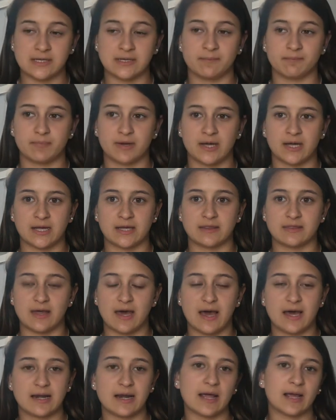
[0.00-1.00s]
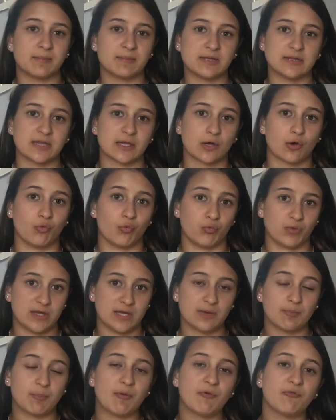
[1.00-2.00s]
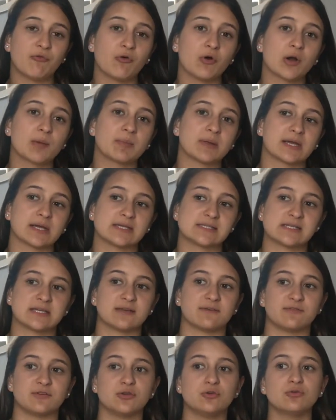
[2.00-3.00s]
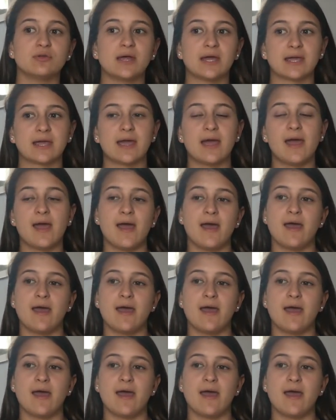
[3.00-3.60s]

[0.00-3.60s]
and by that I mean like a week before, because if you like